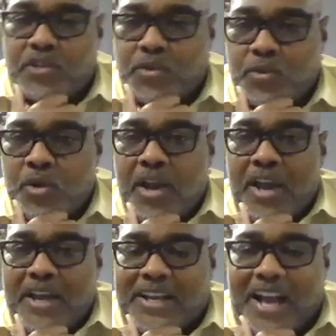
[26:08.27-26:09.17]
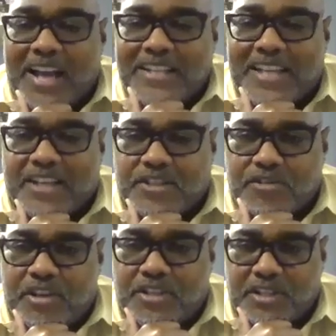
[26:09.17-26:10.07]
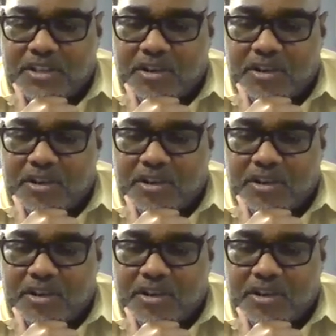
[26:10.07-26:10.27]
do contact tracing.